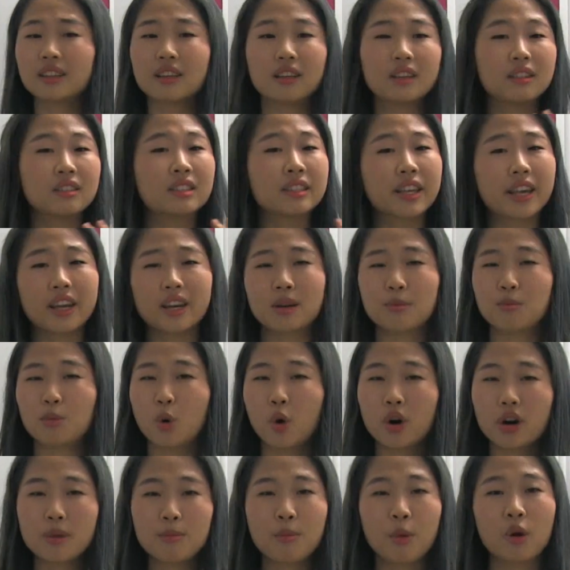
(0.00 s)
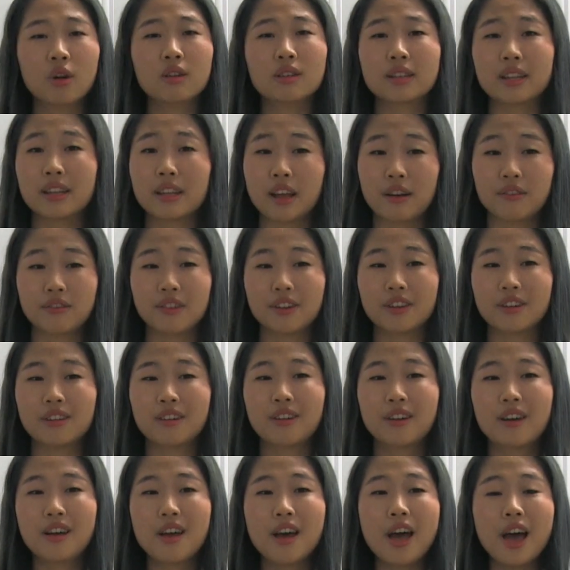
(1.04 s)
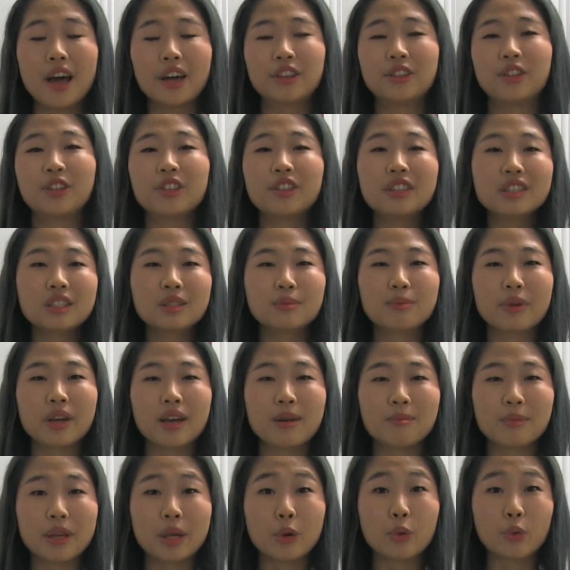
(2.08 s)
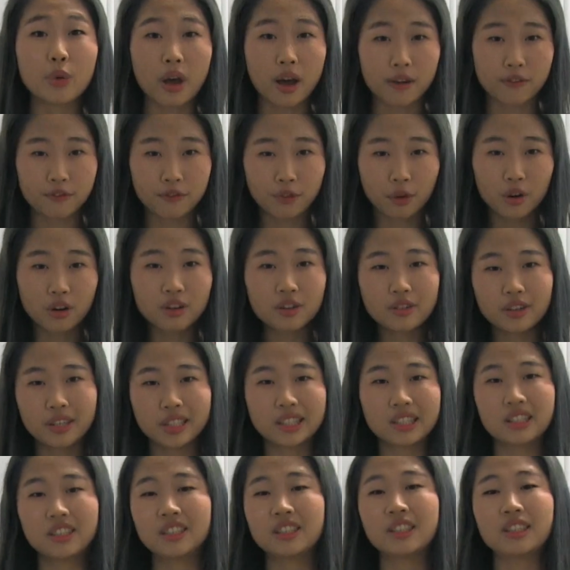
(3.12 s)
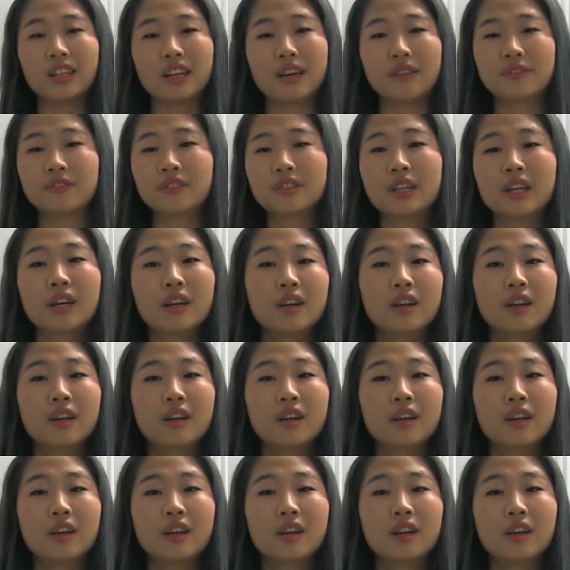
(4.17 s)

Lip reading: is getting more important than ever. At Unist BME, we have 4 research labs